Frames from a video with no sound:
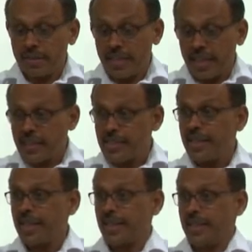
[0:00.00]

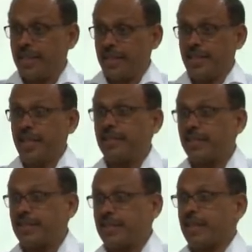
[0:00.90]
changing the
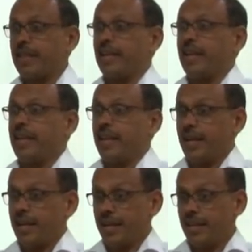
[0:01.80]
existing
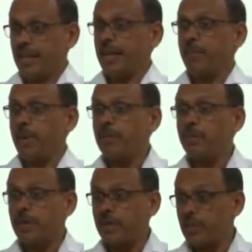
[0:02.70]
uh, thing much,
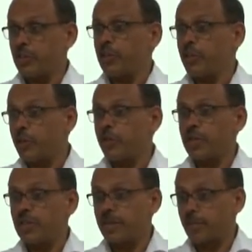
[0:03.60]
but just
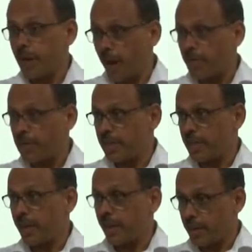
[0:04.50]
introducing some
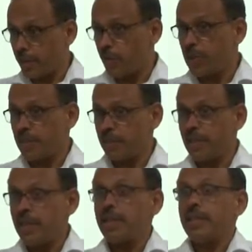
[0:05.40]
novelty or innovations
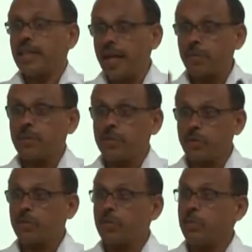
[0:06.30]
that helps us
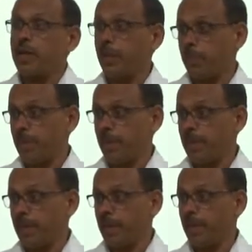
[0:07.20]
to speed up
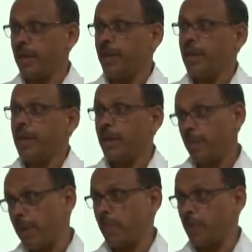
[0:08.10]
the
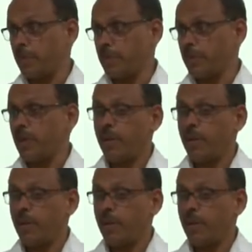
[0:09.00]
repair process